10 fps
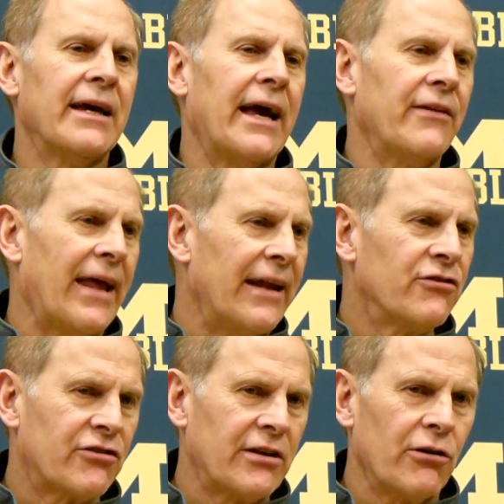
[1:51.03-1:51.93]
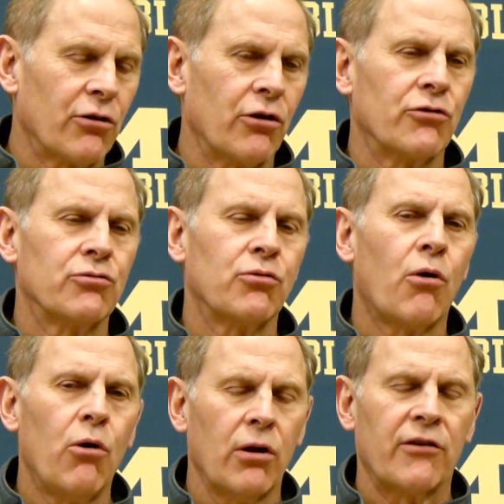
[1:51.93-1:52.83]
and then still
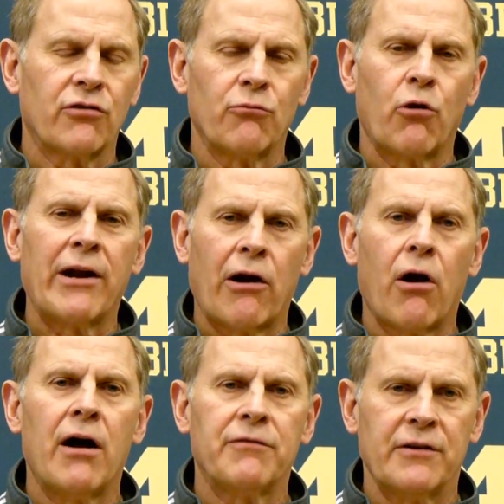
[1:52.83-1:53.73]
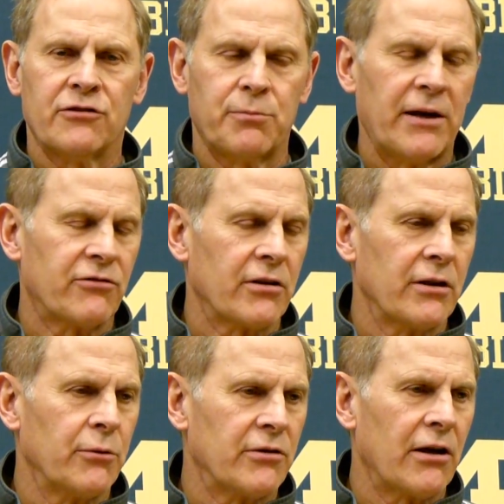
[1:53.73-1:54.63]
control us, run our offense, basically,
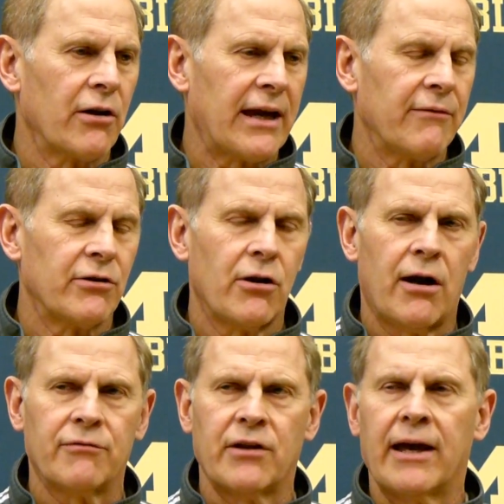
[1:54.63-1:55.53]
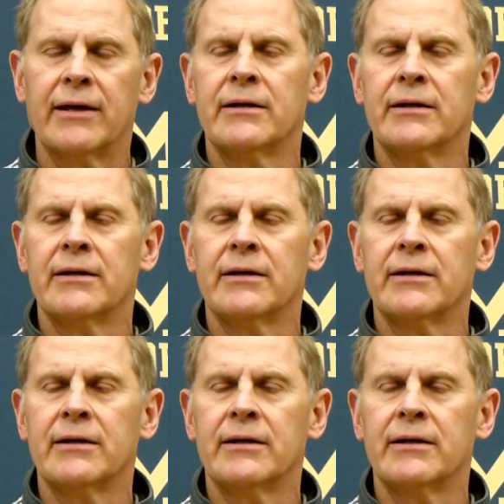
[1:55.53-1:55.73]
with Derek having an off day,